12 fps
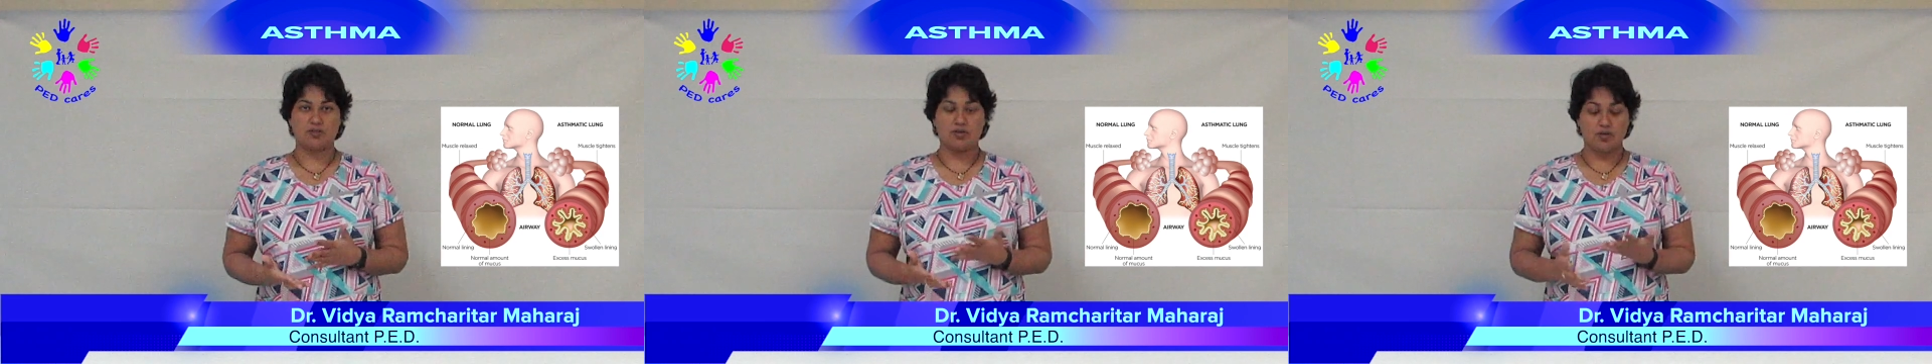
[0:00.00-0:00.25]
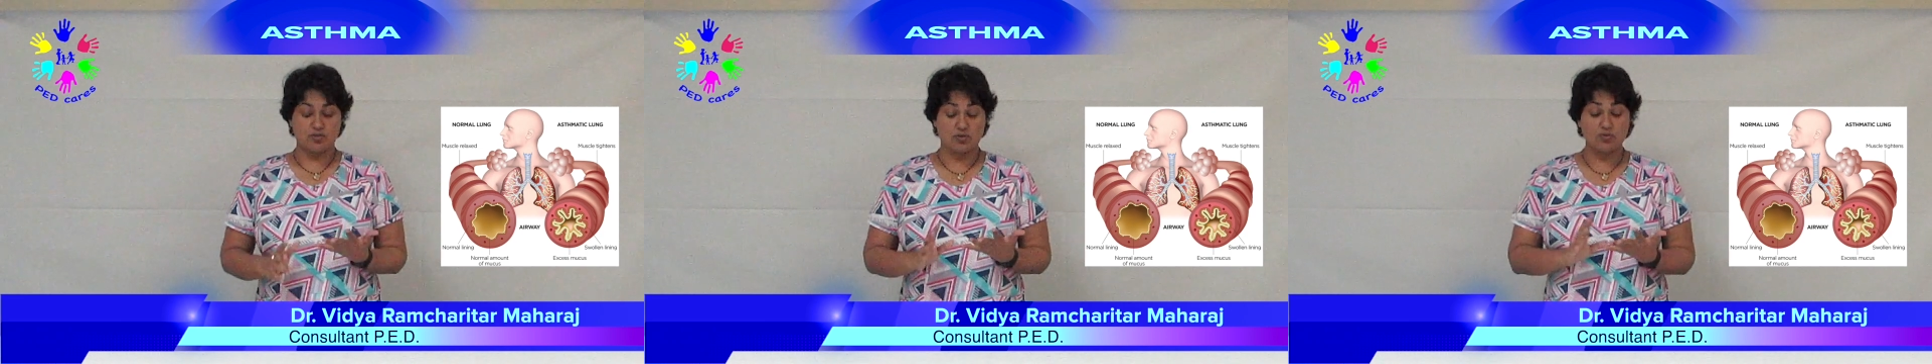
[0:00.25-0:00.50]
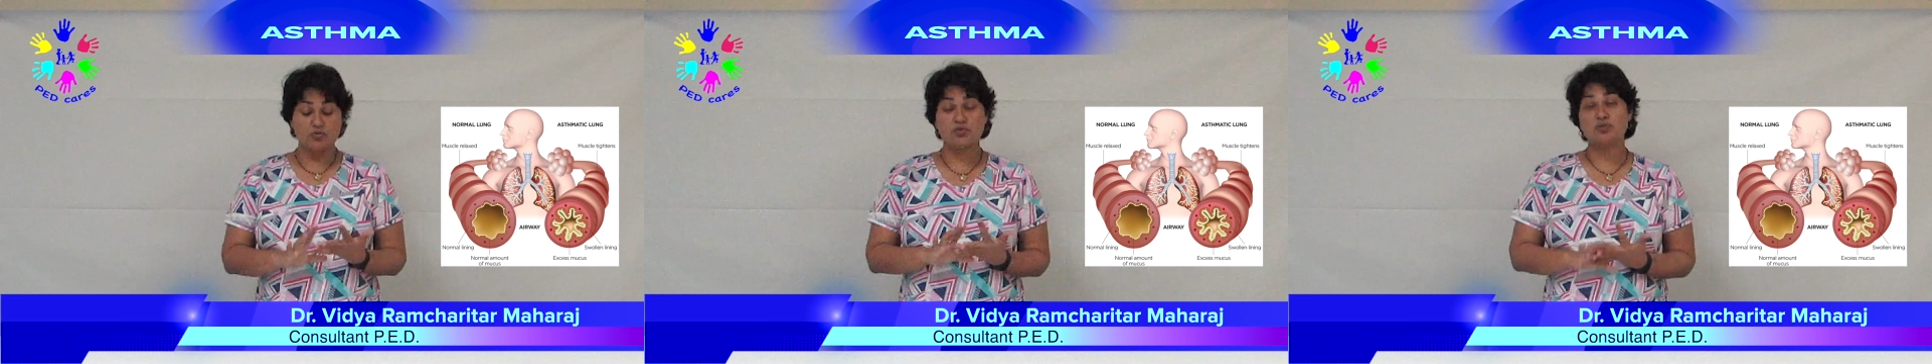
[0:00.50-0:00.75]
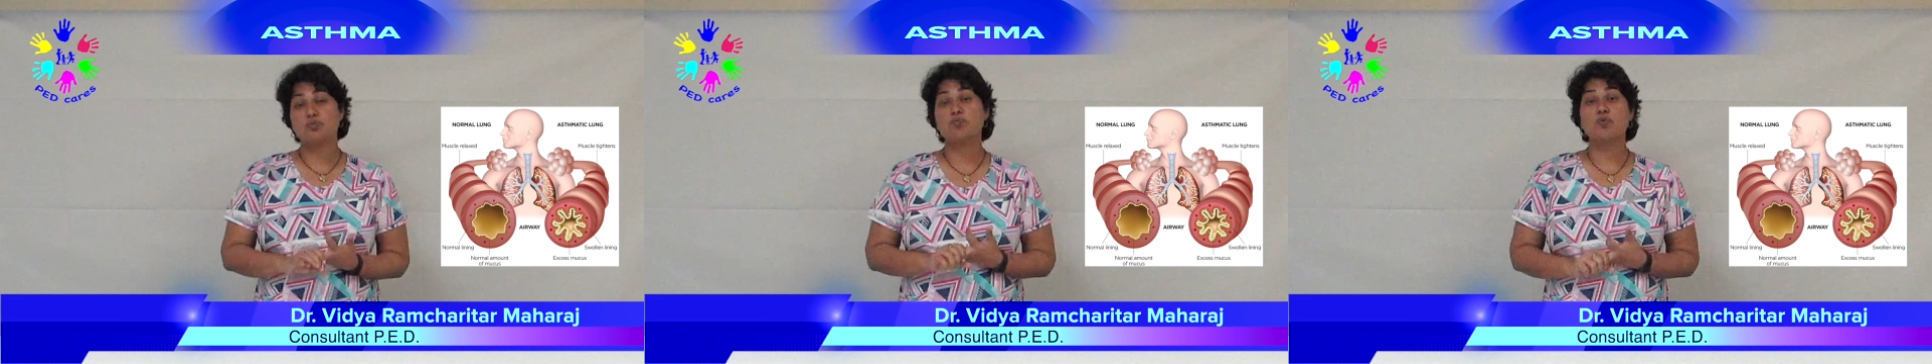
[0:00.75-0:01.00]
So
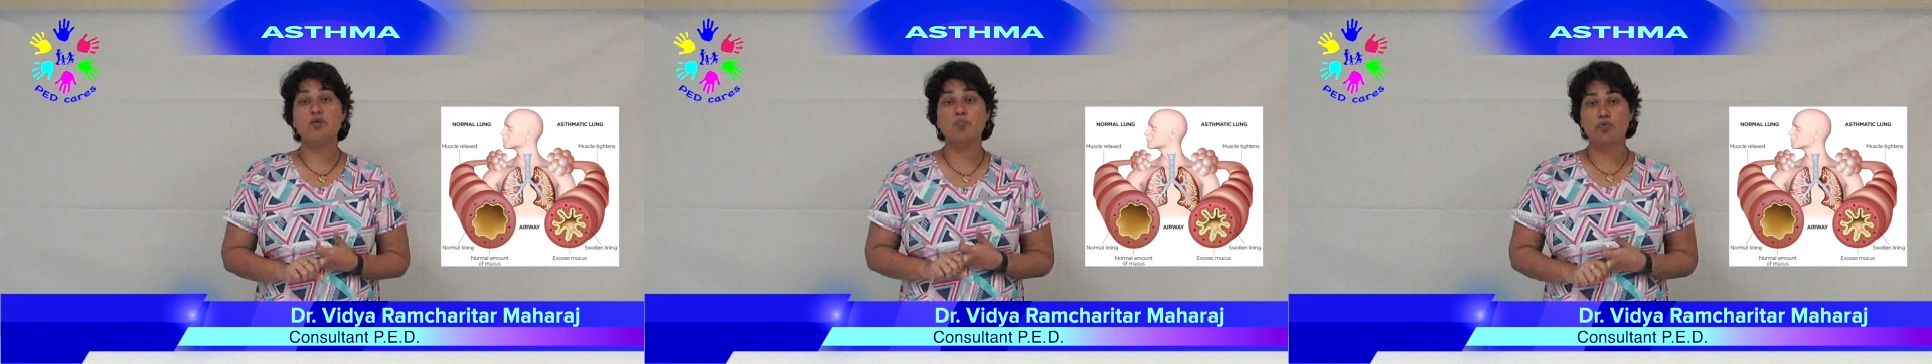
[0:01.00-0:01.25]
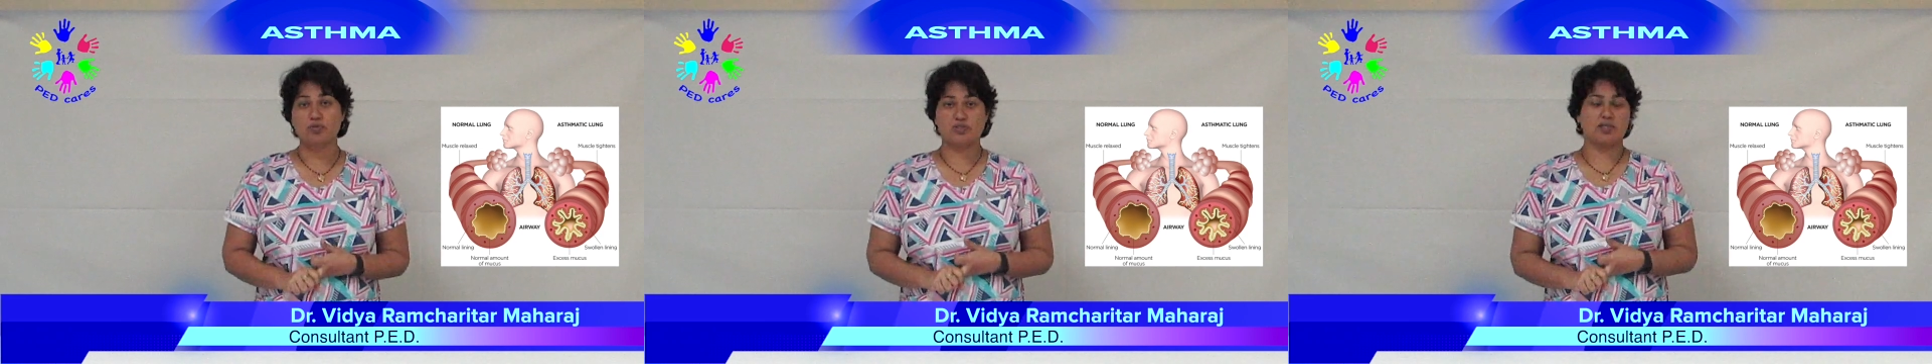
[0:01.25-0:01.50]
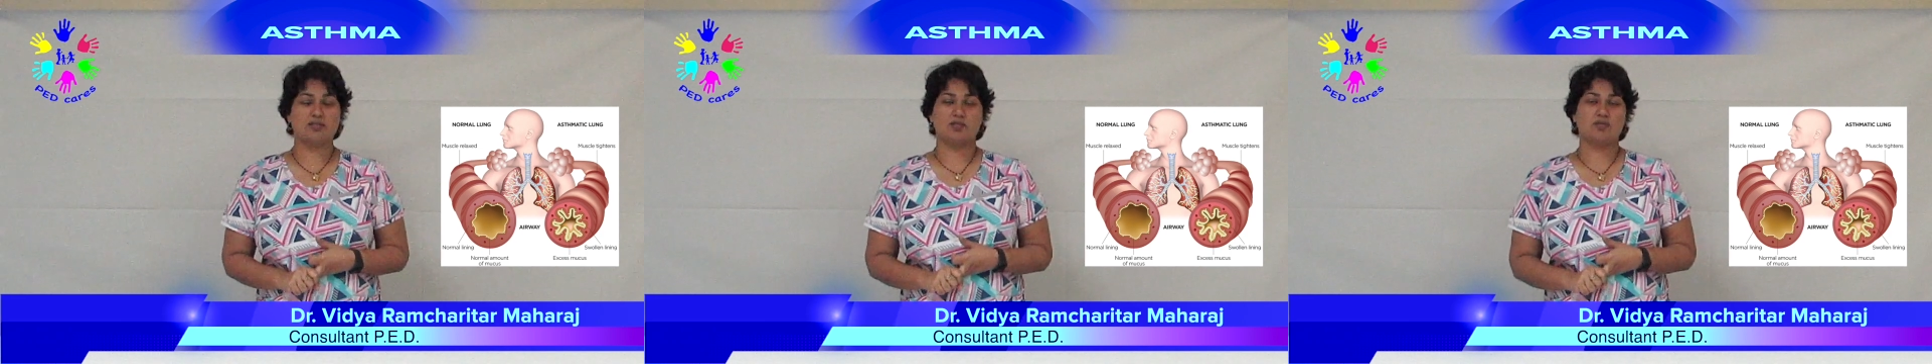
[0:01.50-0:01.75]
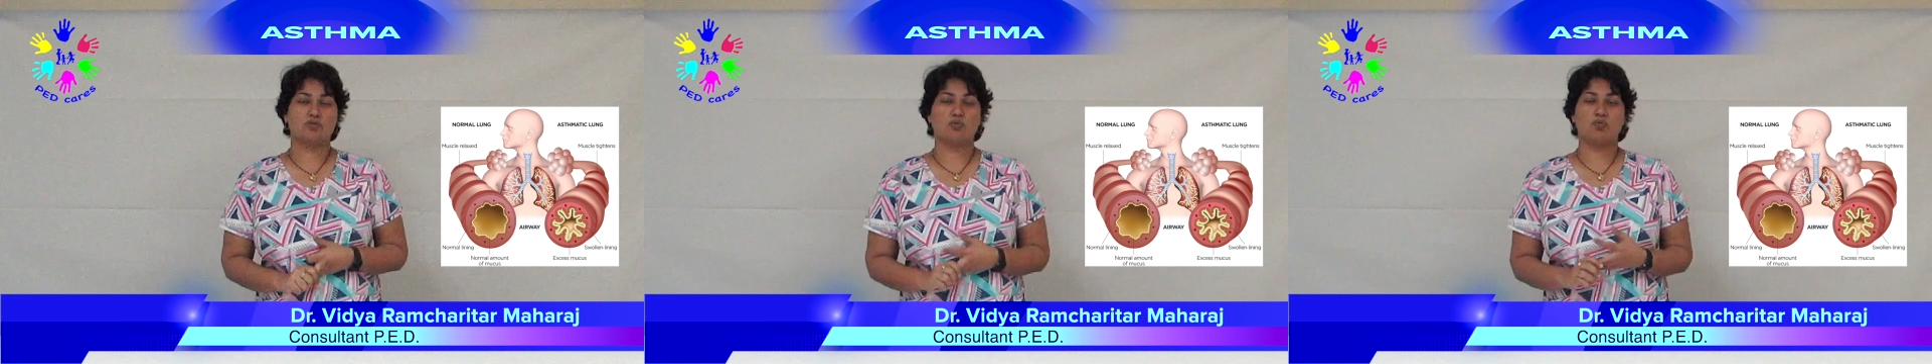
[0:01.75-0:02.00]
those three
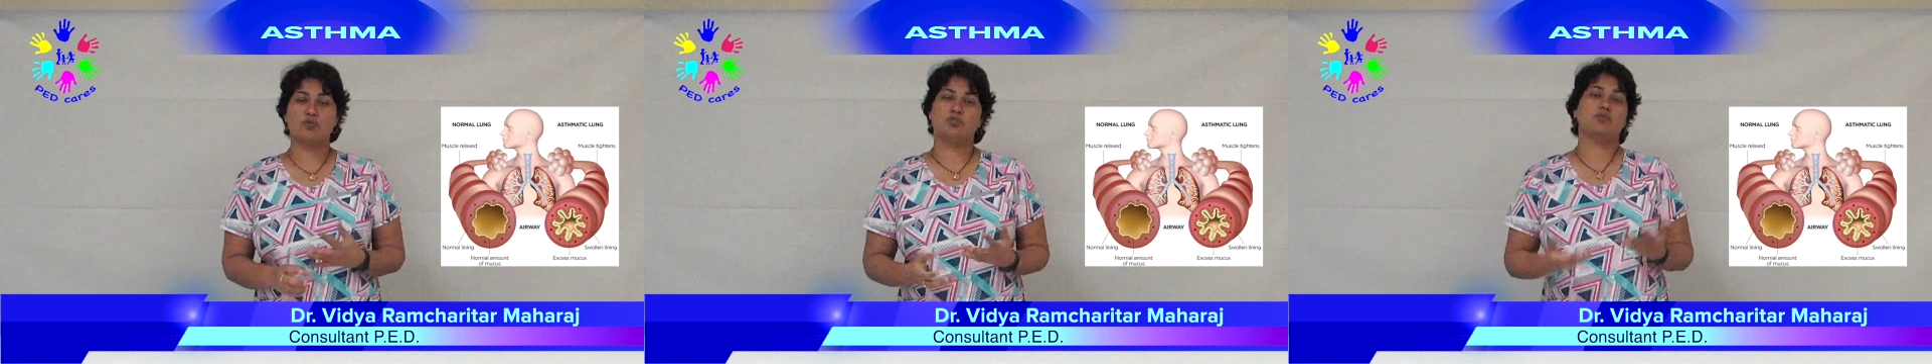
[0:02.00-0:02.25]
processes cause